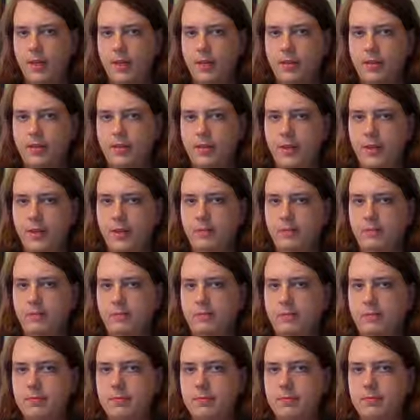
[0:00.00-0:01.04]
So
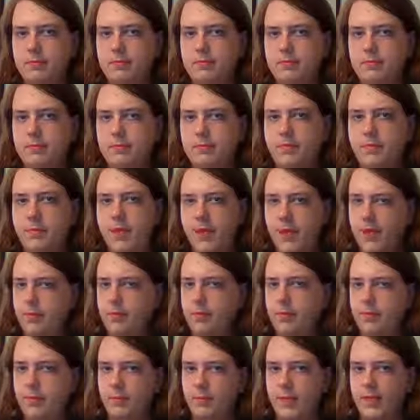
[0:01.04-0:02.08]
that
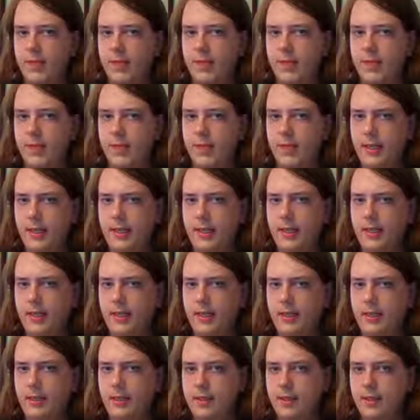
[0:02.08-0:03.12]
was particularly
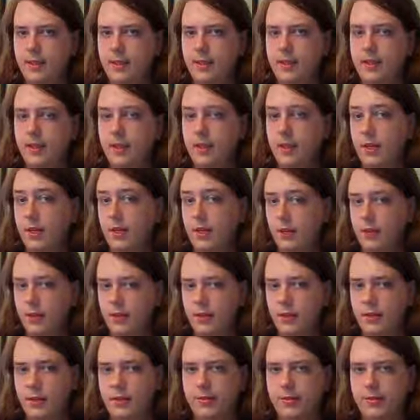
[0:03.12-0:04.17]

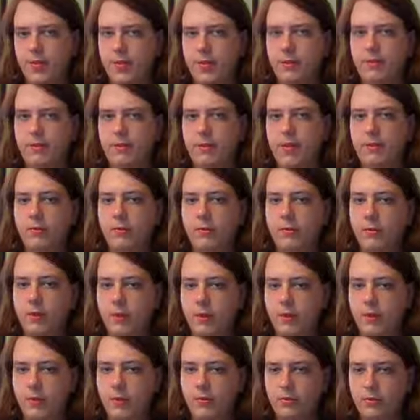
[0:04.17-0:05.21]
the time when it was
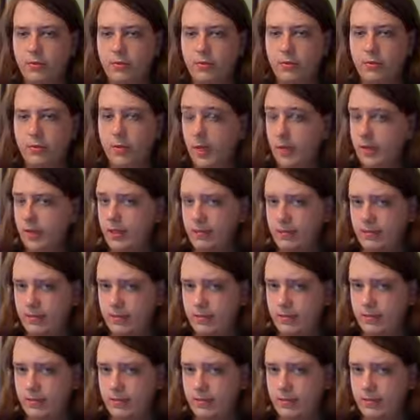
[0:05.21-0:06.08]
quite useful to have